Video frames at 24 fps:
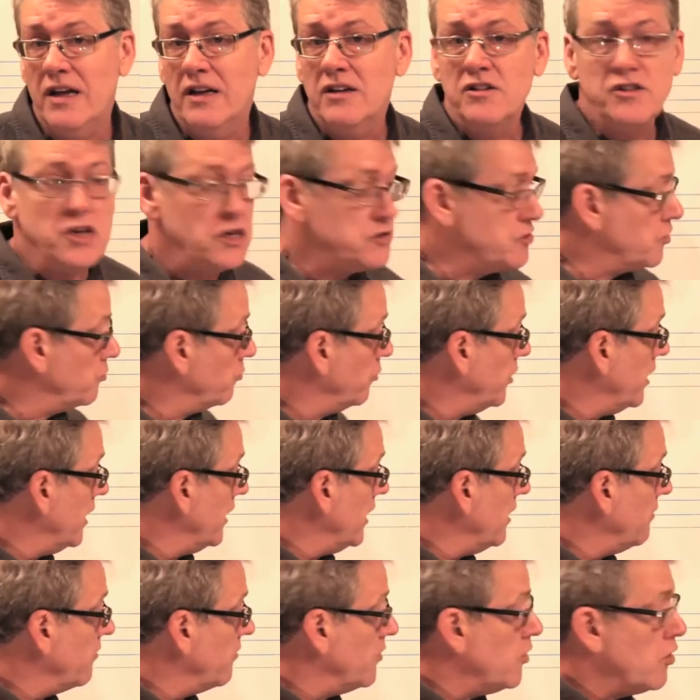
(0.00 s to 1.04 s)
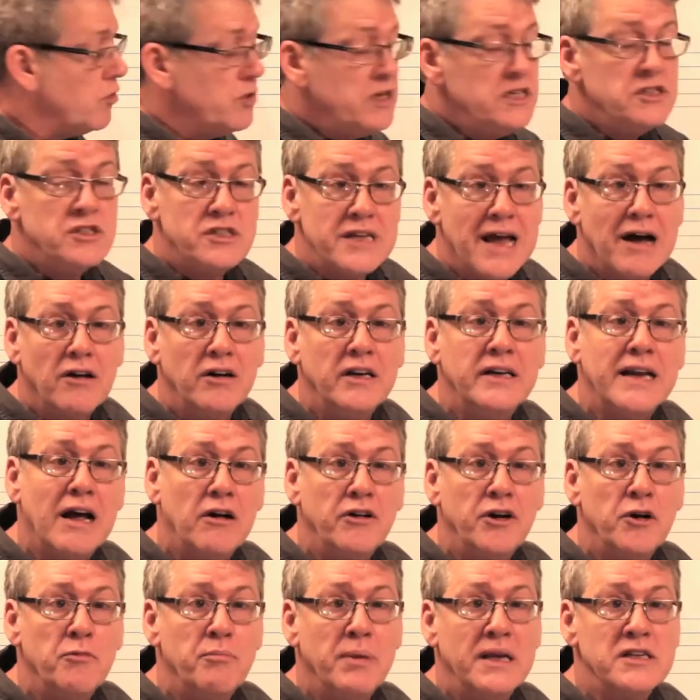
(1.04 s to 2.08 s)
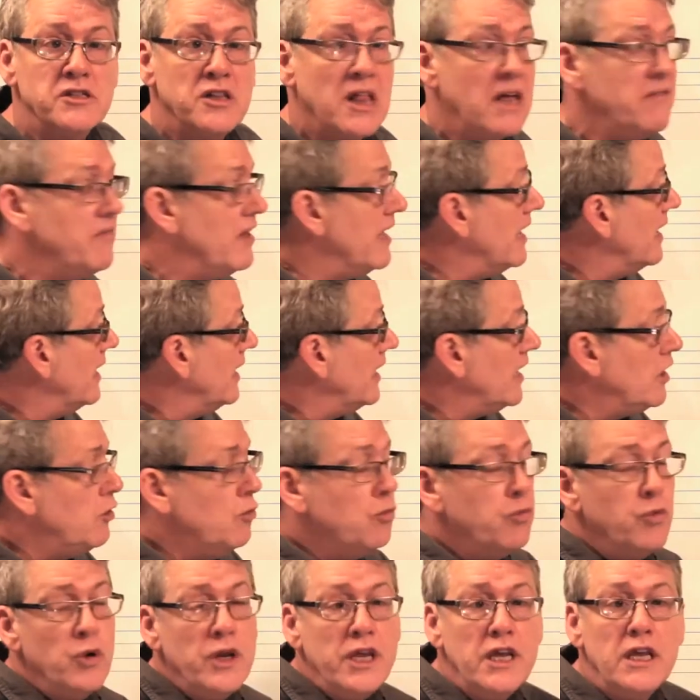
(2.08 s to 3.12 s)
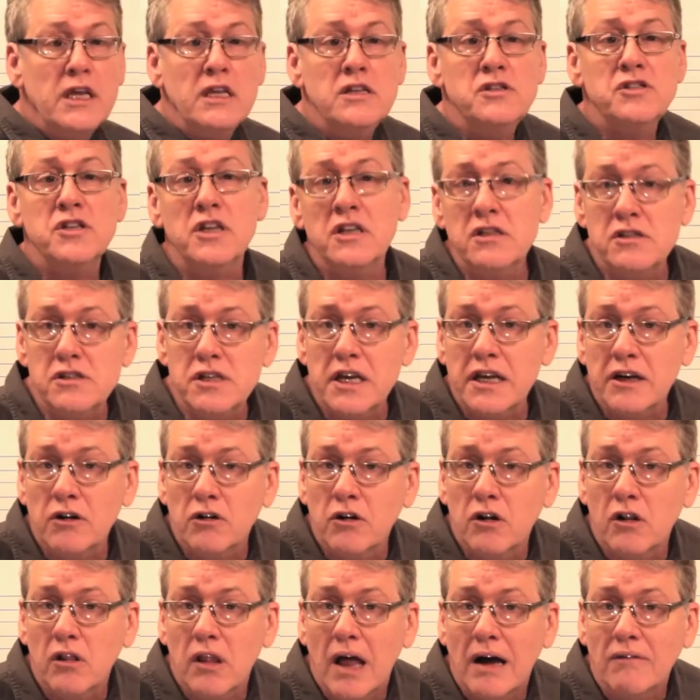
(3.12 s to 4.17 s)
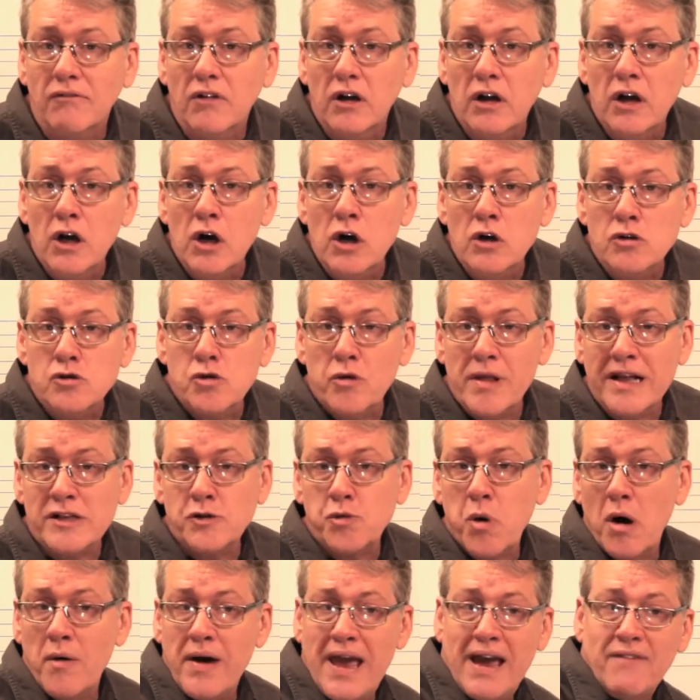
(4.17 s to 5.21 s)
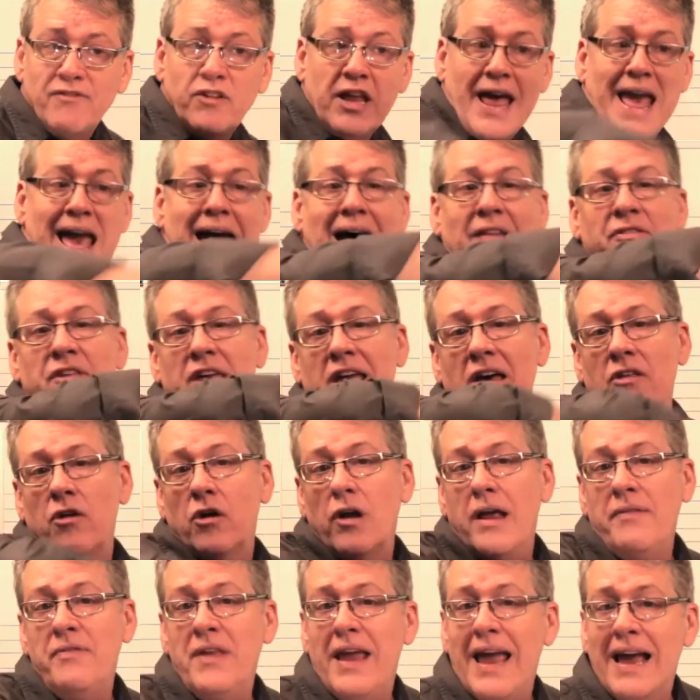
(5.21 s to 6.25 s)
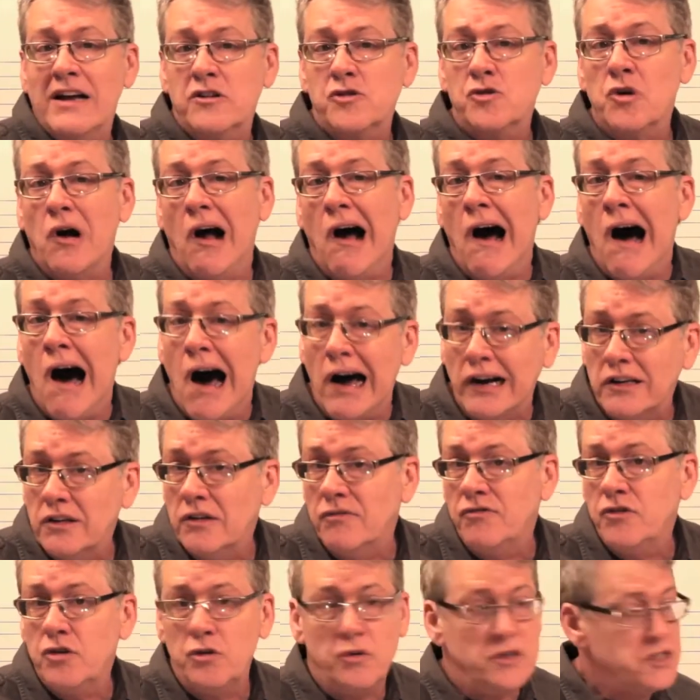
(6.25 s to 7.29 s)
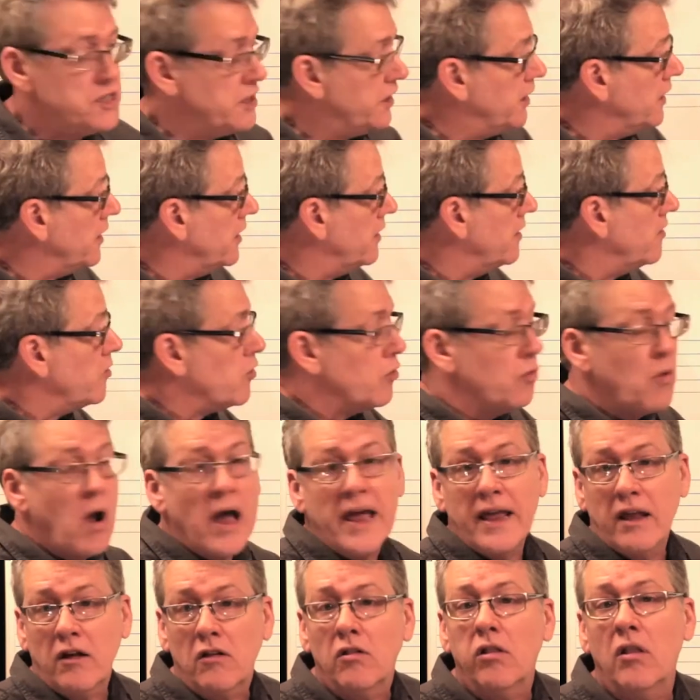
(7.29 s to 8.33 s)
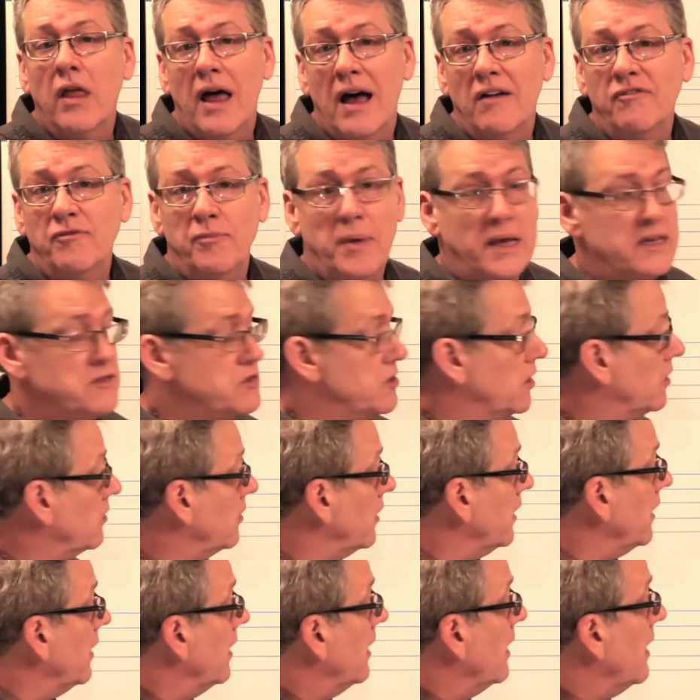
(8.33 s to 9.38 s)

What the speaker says: Doesn't read, even though he's sounding down here in bass clef, he reads in tenor clef. So that's why we have to add the extra octave to it to get it in the right clef, basically.